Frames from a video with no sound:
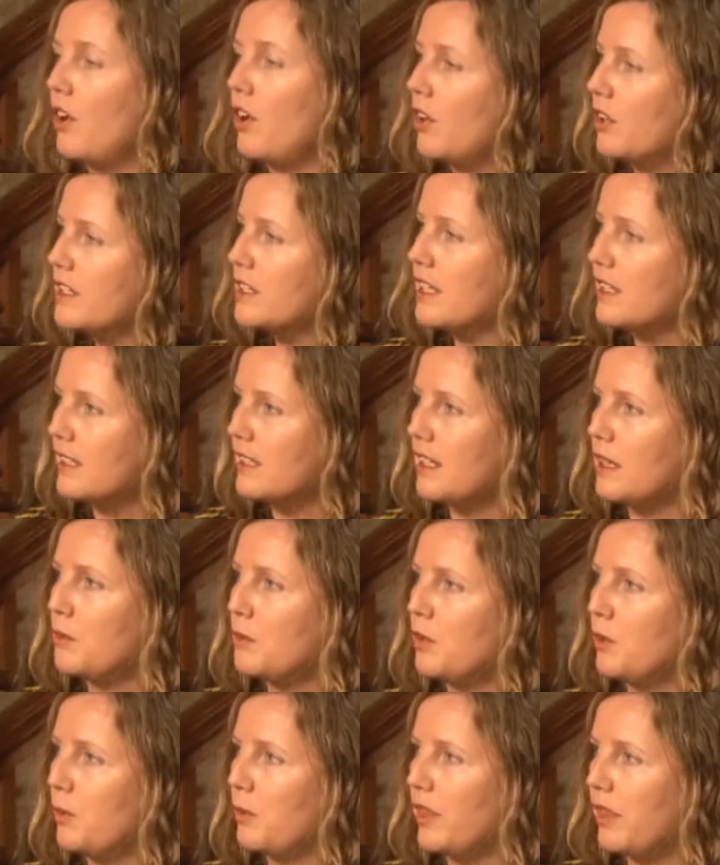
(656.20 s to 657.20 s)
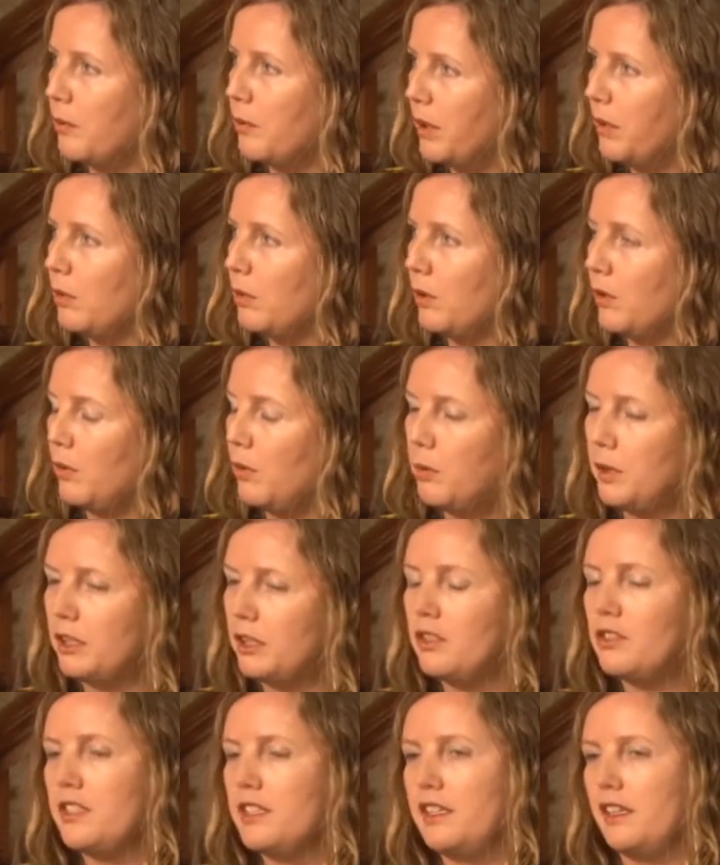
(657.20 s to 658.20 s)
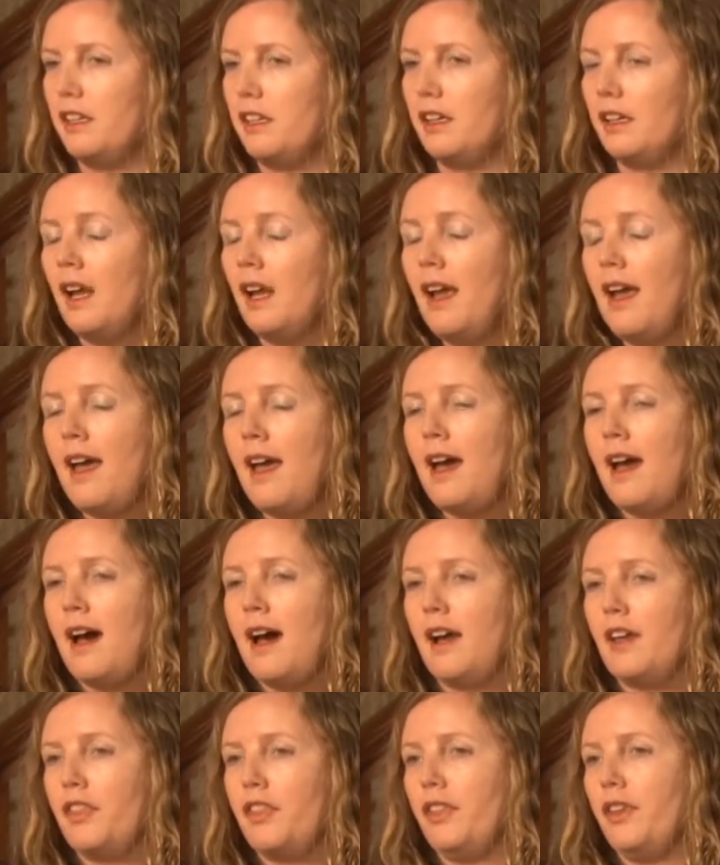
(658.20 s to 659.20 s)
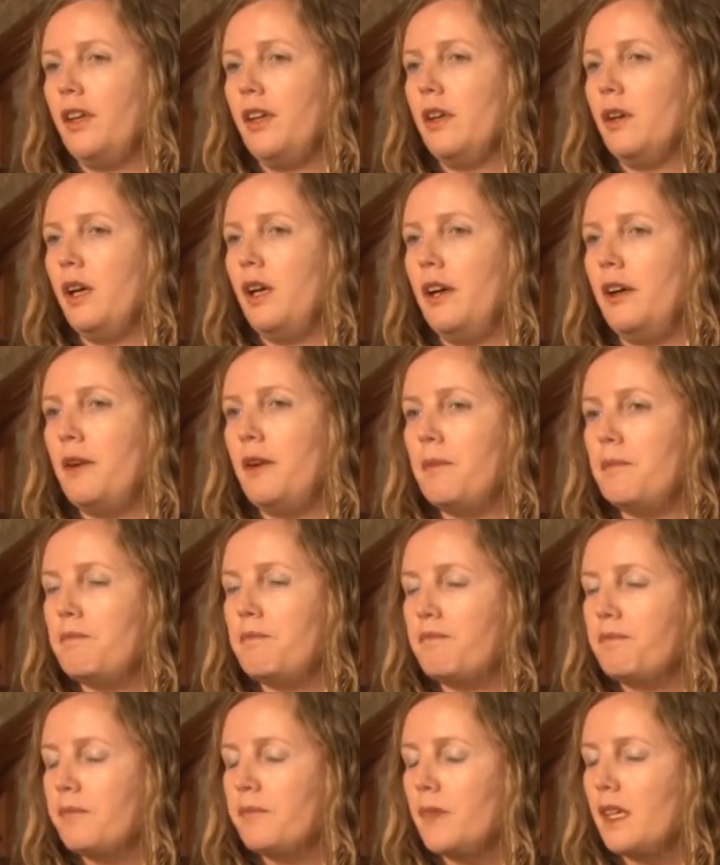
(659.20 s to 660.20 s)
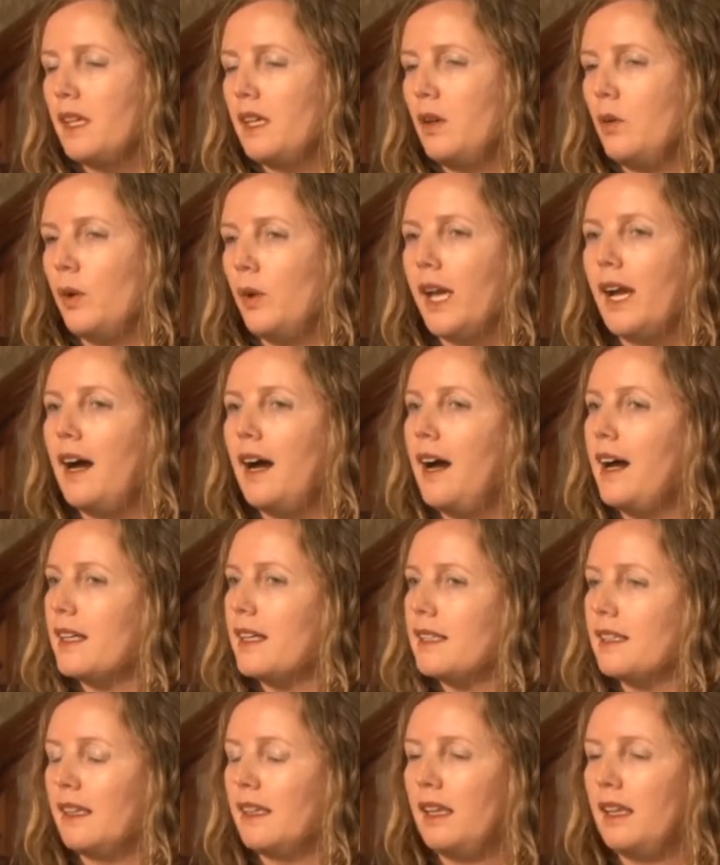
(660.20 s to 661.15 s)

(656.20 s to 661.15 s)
contact anymore with the people who produce the art, I think um, we can't